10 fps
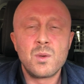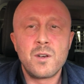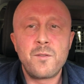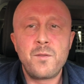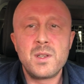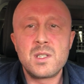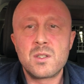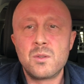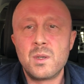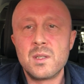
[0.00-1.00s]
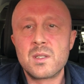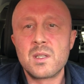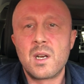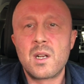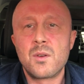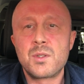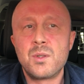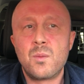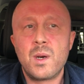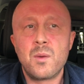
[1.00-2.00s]
our physical and
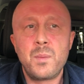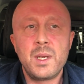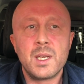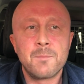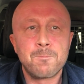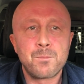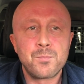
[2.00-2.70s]
psychological well-being.